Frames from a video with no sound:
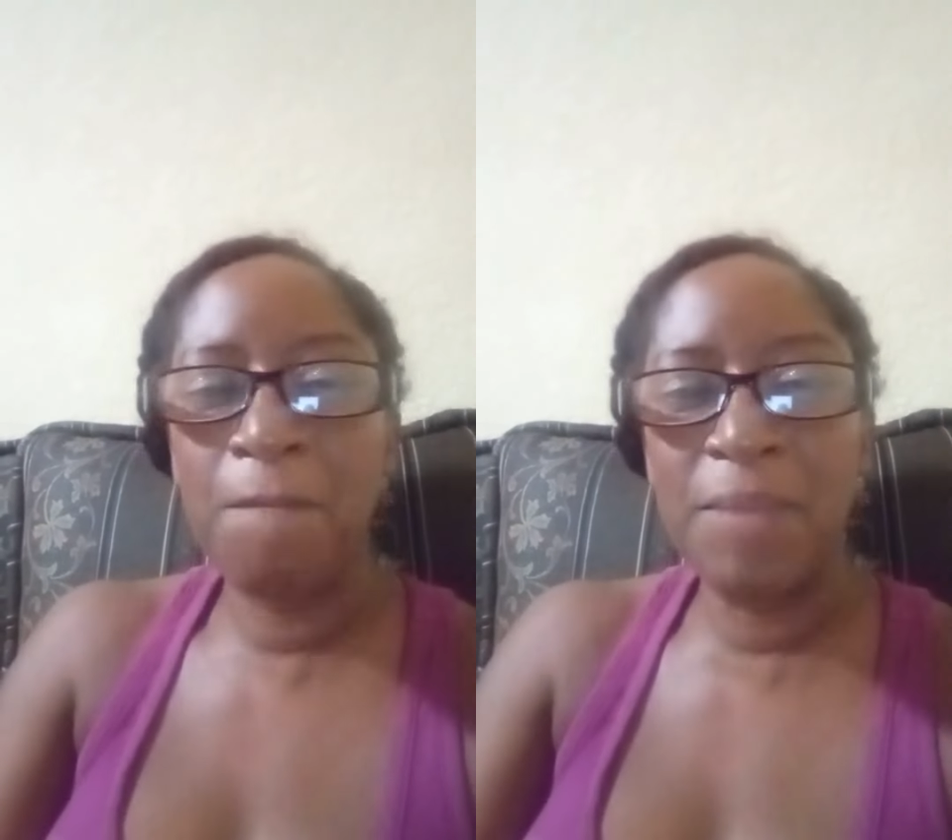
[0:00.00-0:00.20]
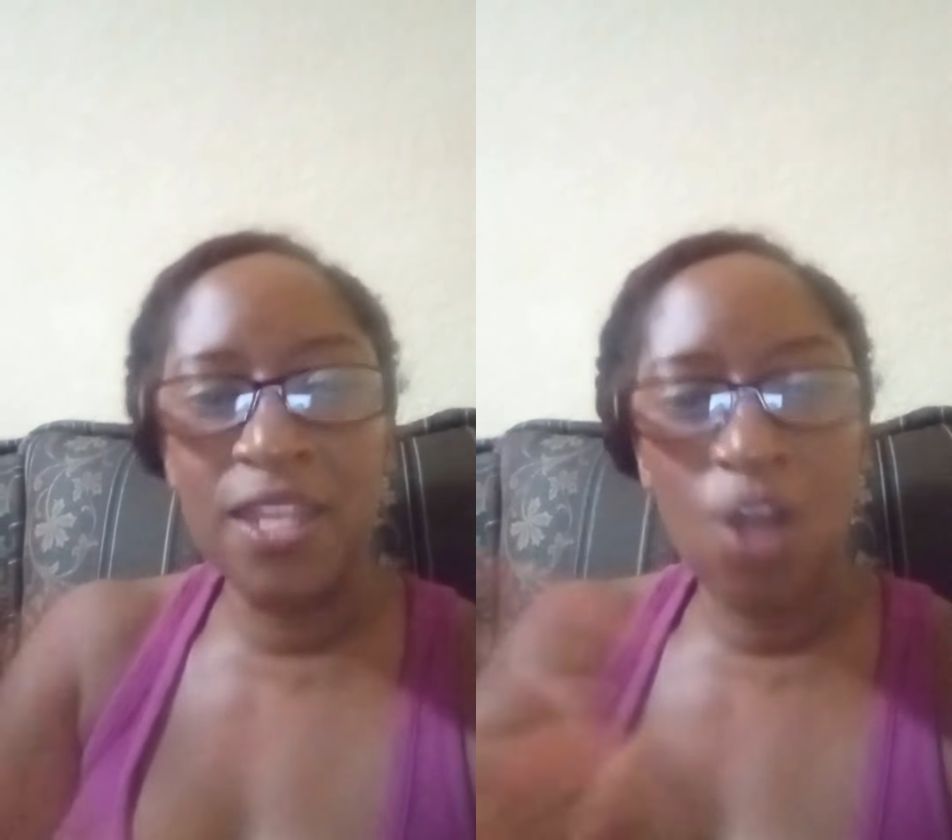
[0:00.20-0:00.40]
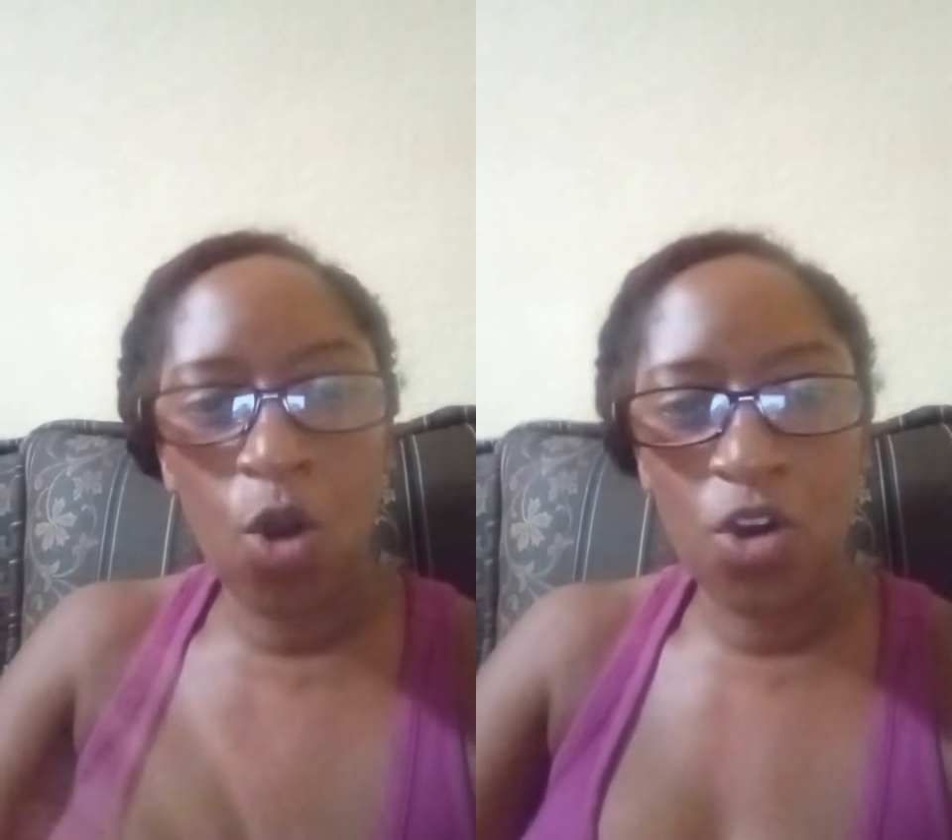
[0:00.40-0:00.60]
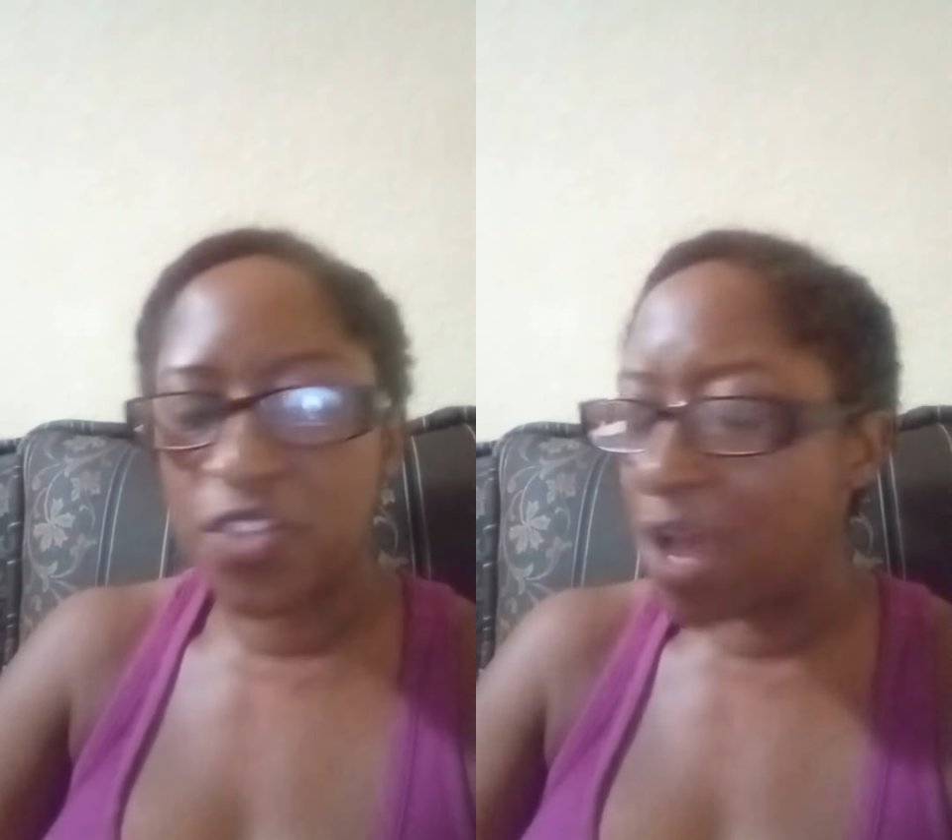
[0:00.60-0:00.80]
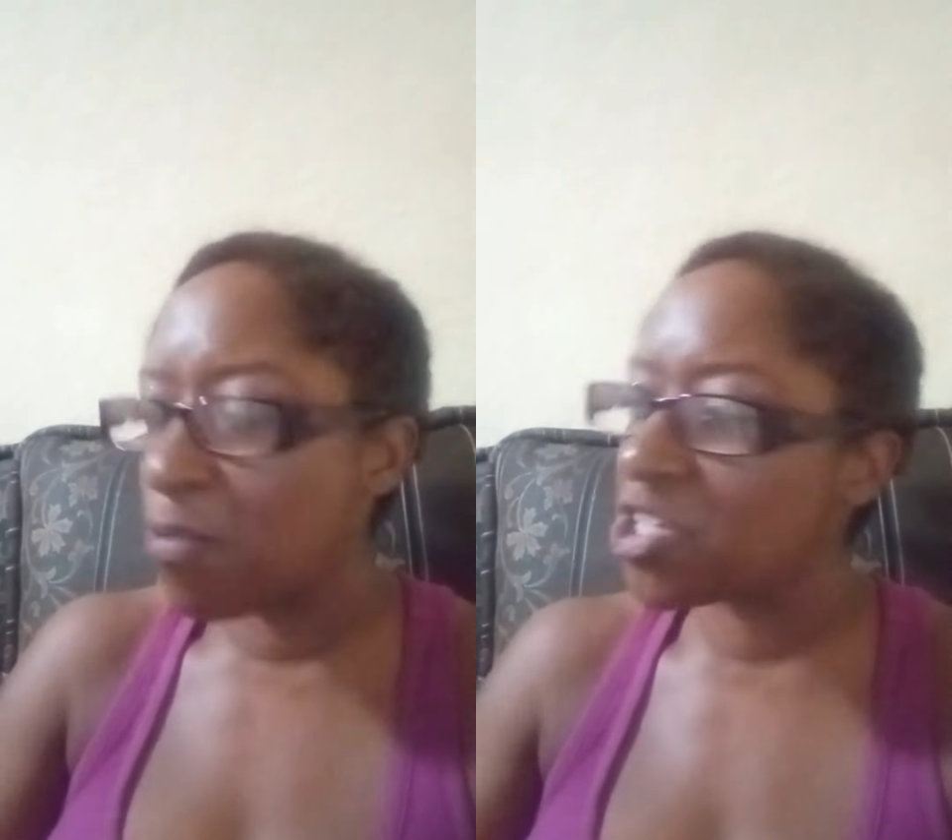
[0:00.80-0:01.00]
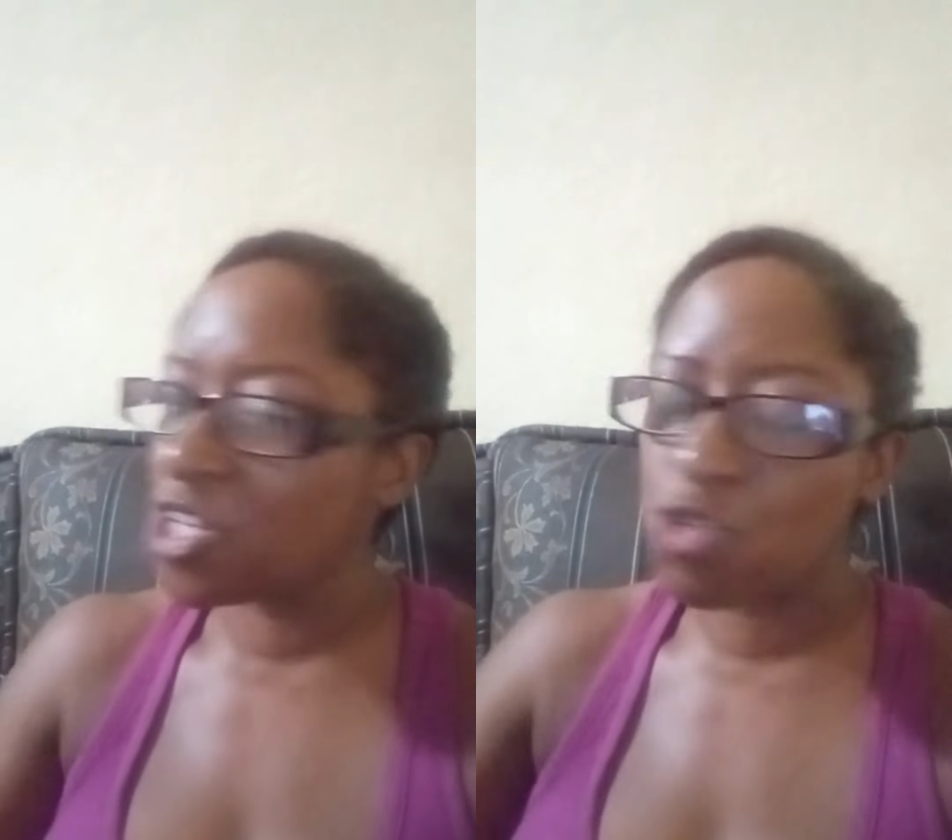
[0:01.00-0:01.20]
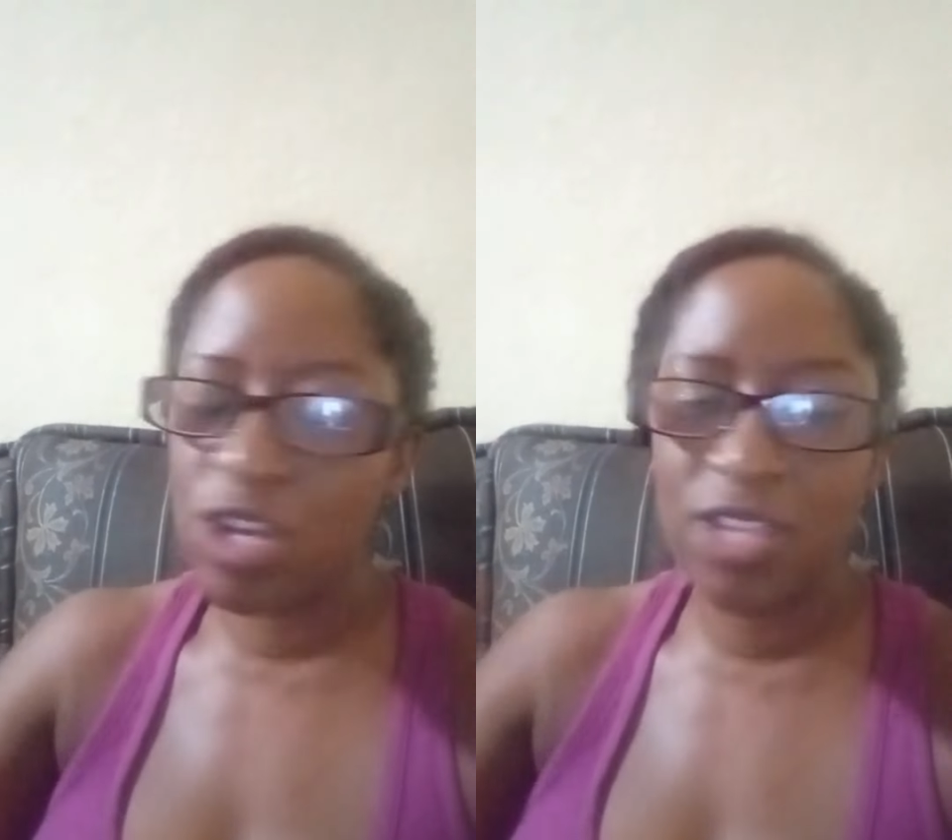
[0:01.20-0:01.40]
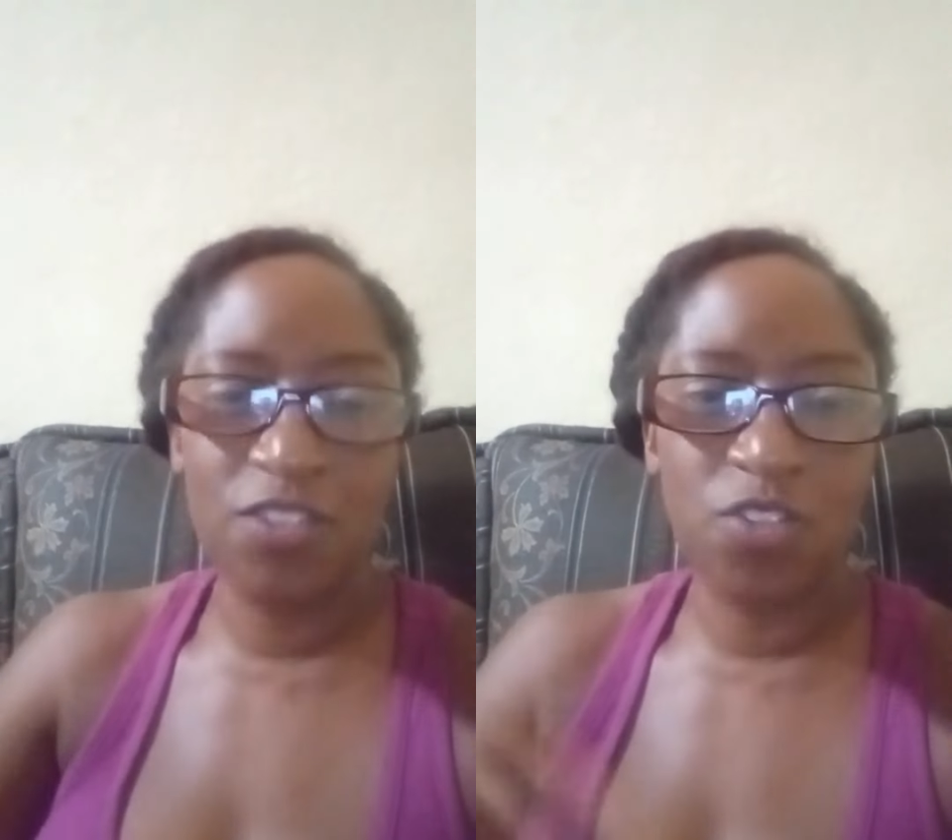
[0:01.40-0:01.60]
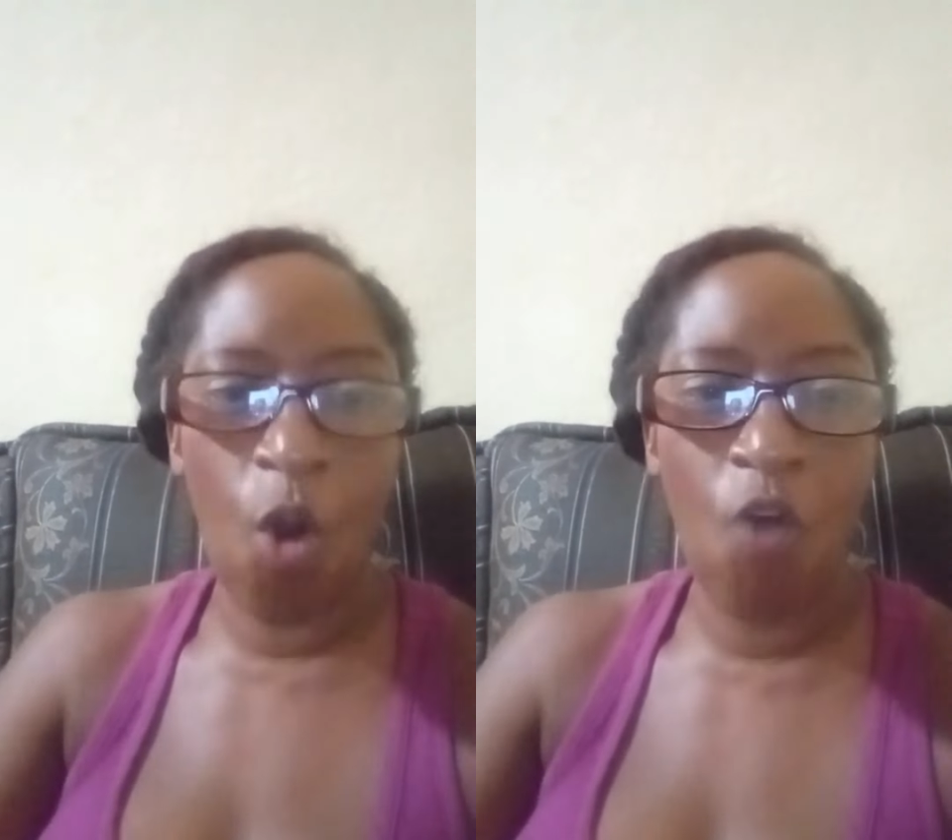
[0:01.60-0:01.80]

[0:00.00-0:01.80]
mediocre sandwich and drink this